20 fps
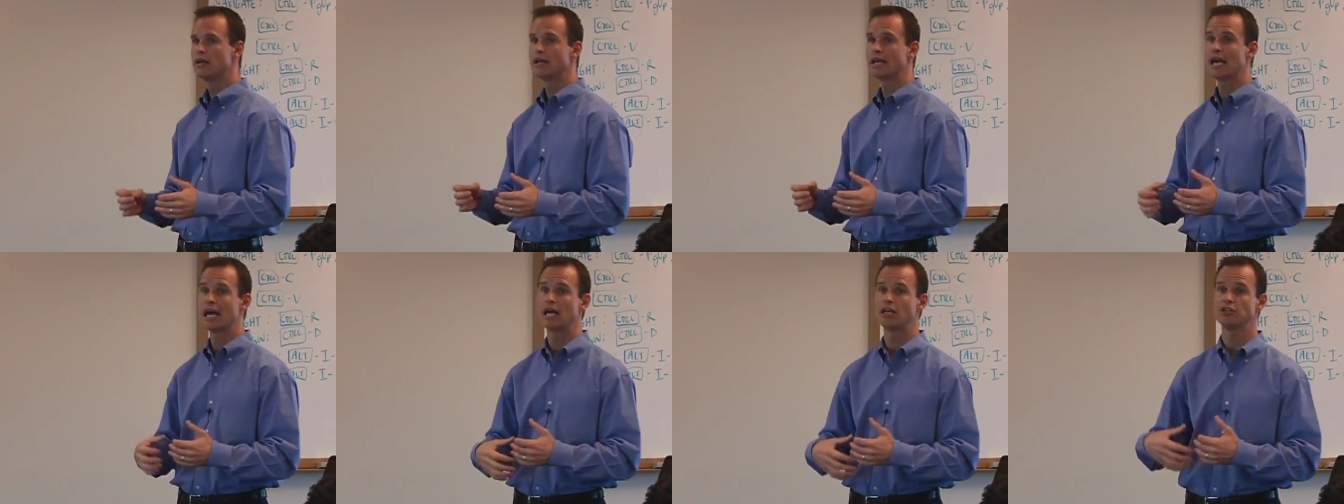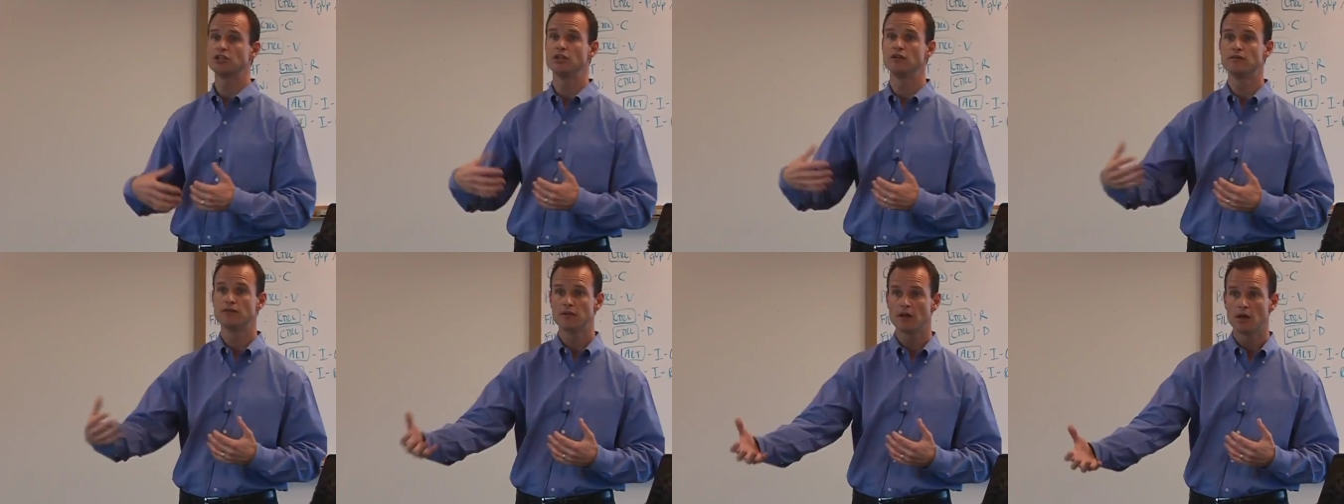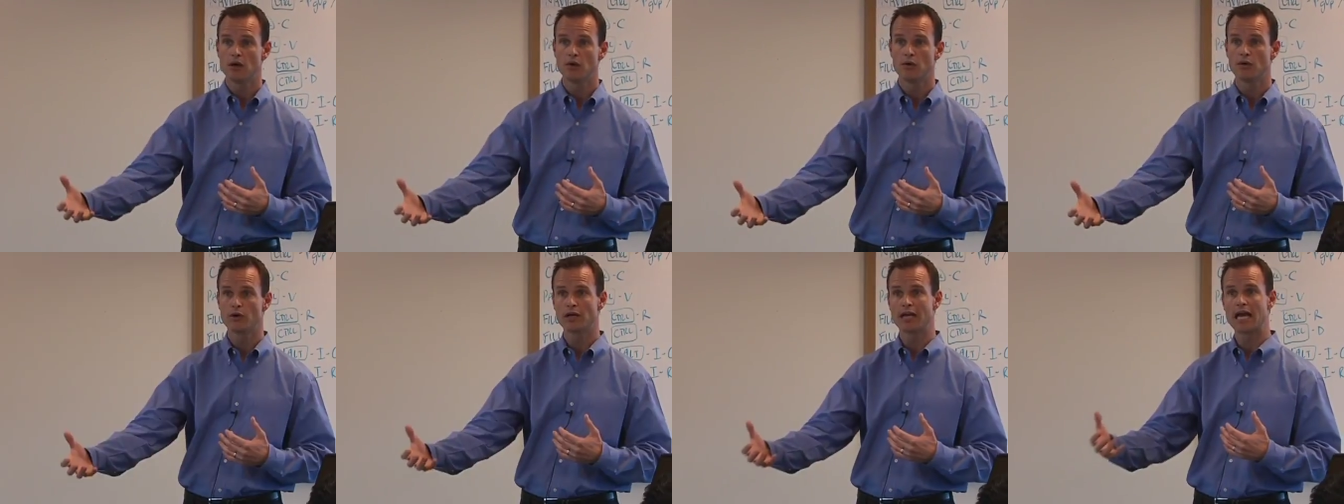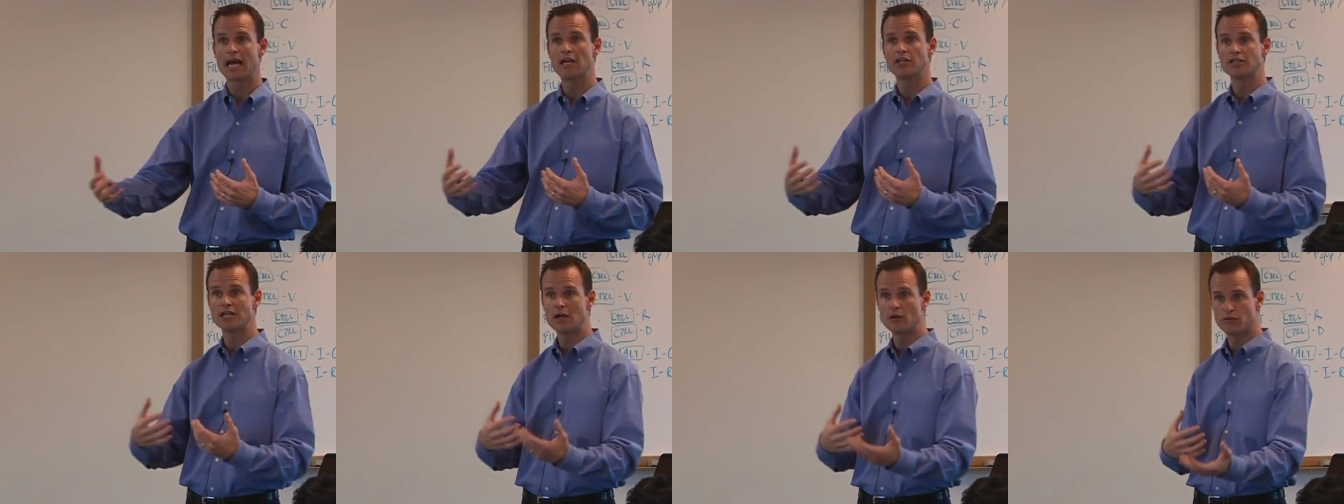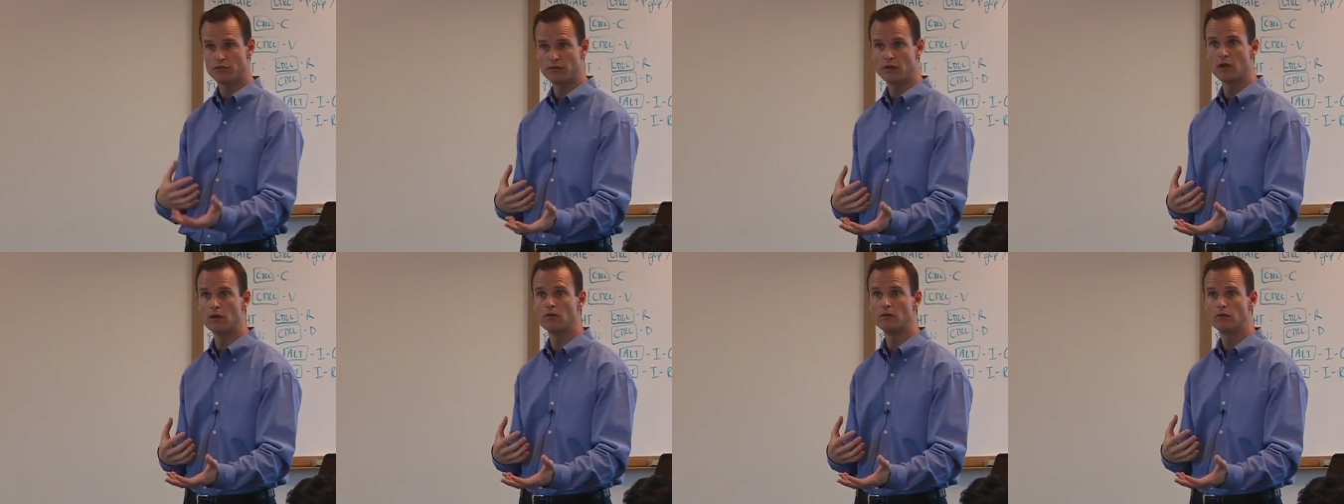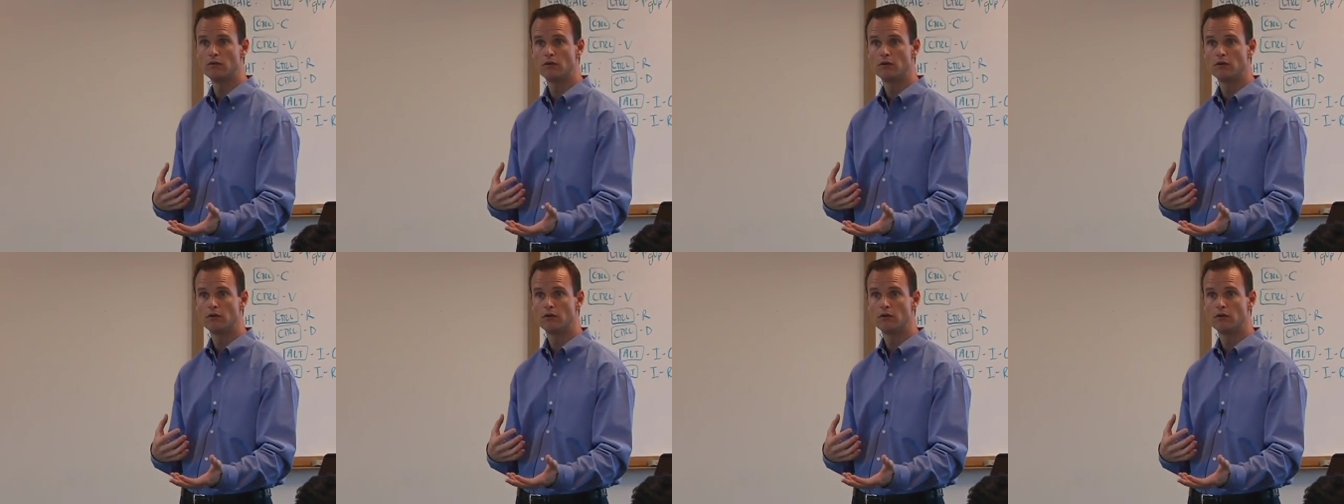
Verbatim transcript: cash inflow or a cash outflow